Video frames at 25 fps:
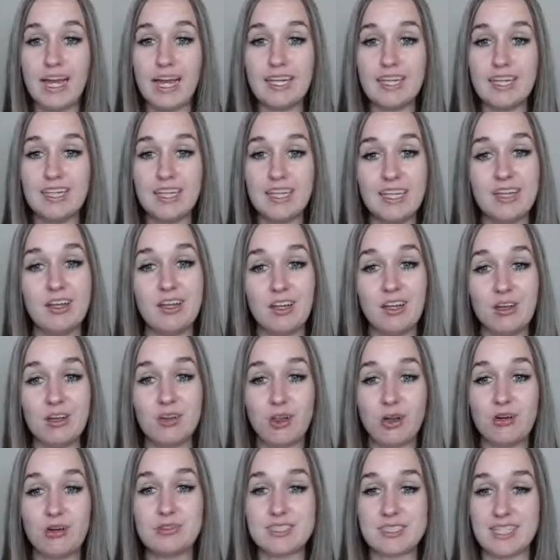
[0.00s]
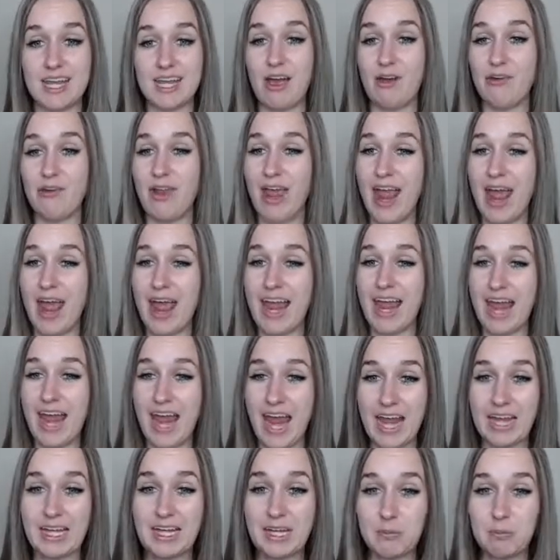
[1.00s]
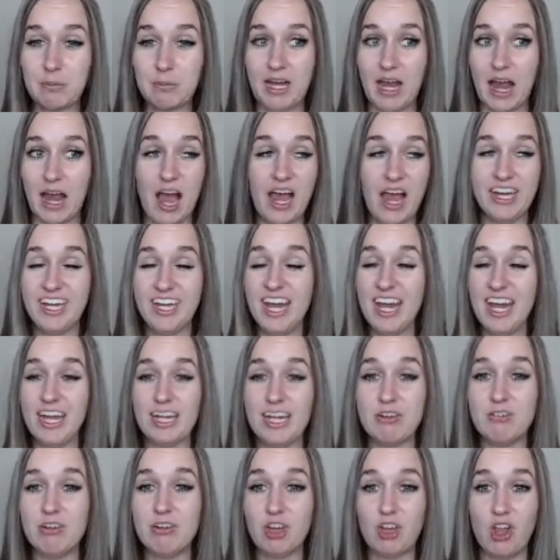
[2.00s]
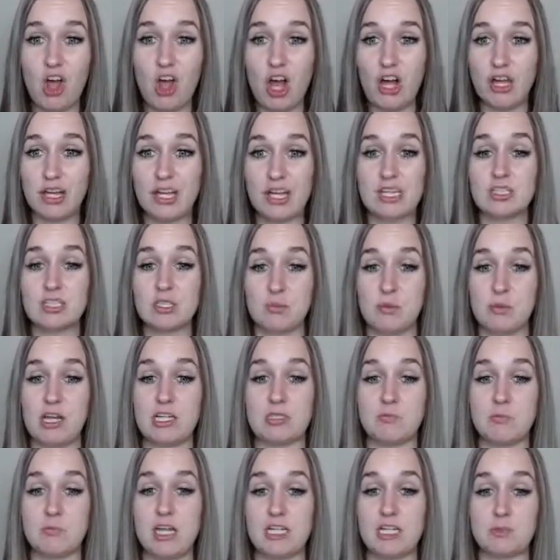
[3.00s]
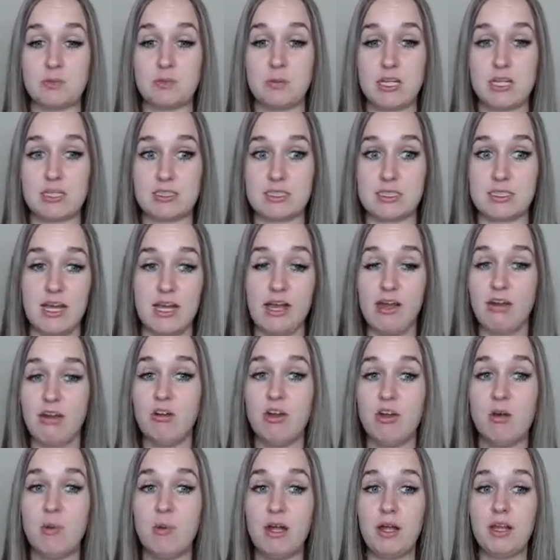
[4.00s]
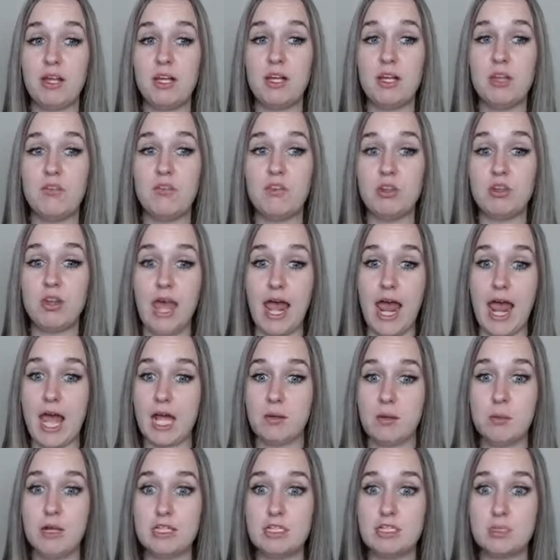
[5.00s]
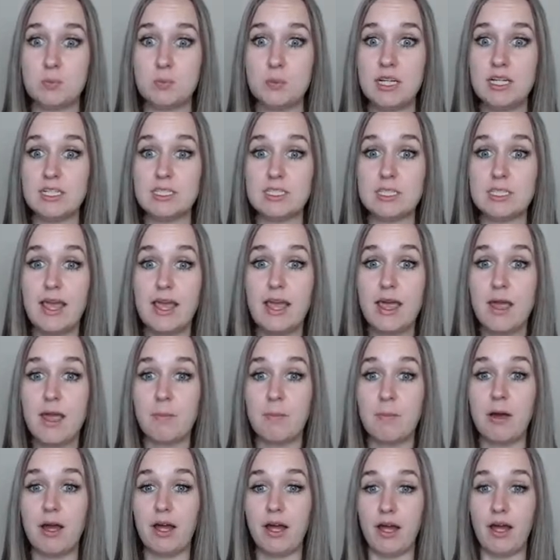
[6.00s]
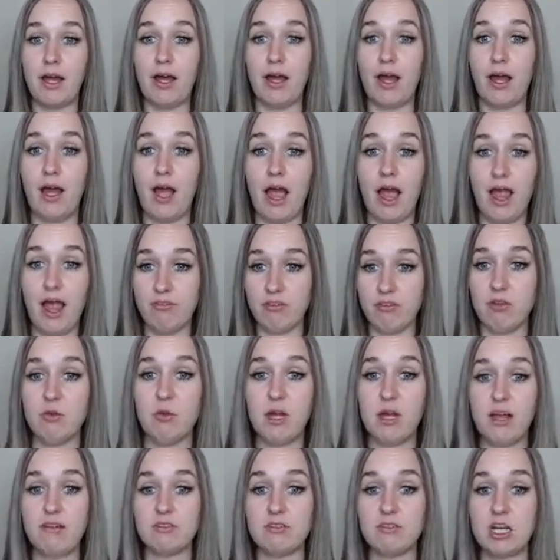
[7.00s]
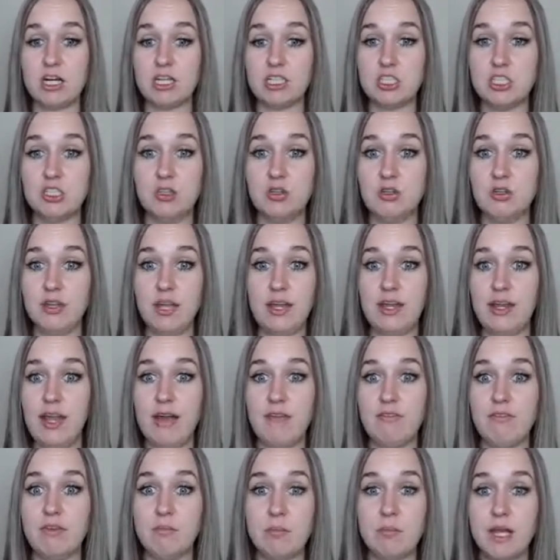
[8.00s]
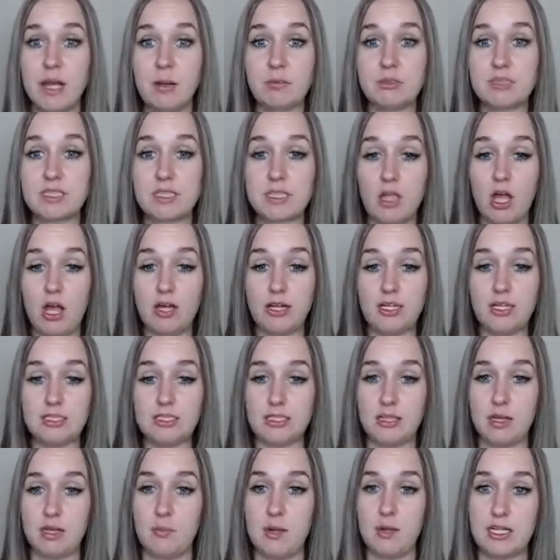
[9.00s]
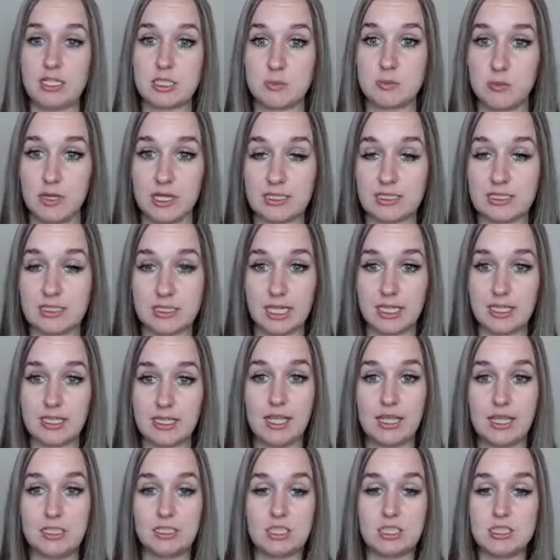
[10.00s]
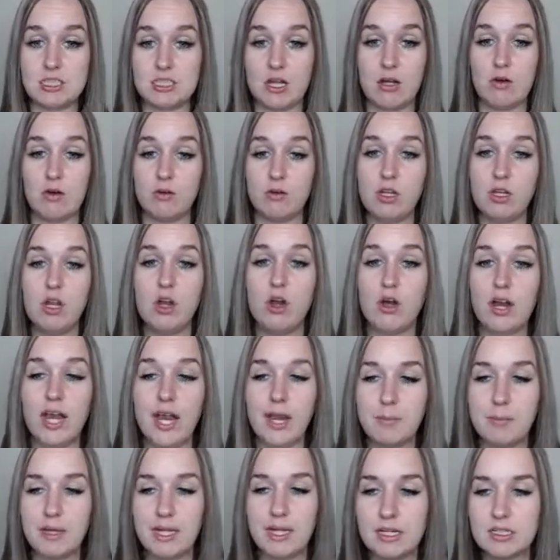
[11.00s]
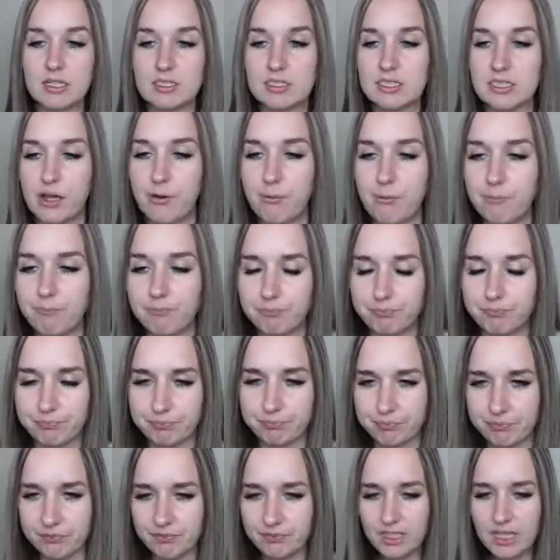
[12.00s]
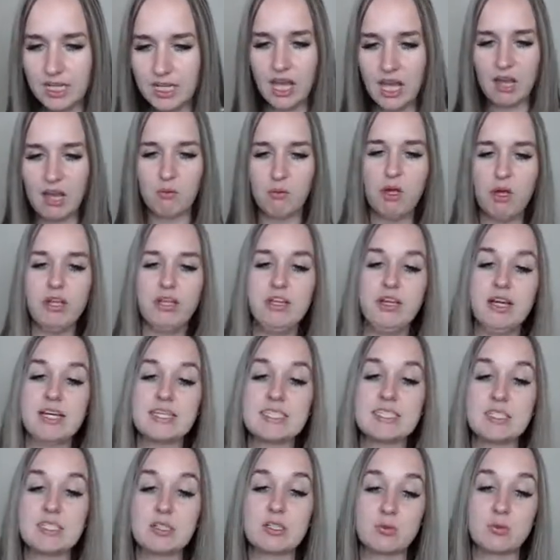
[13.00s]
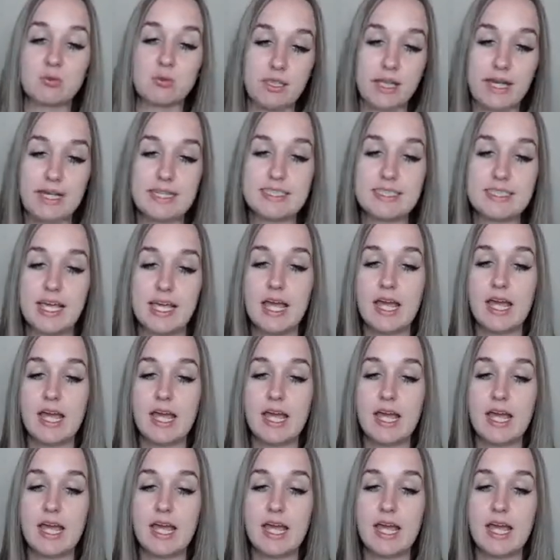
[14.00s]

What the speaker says: anything can close down at any minute. I can't even log into my MySpace. And I don't know about any of you that had MySpace, but everyone I've talked to, they haven't been able to log into their MySpace. Like they just don't, you know what I mean? And so I want you guys to realize,